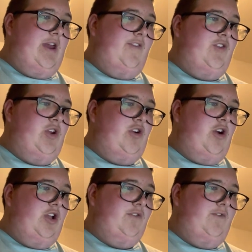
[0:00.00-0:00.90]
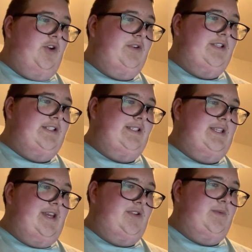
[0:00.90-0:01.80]
over Newcastle Vulcans at
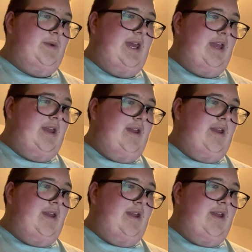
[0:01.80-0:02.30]
Sixway,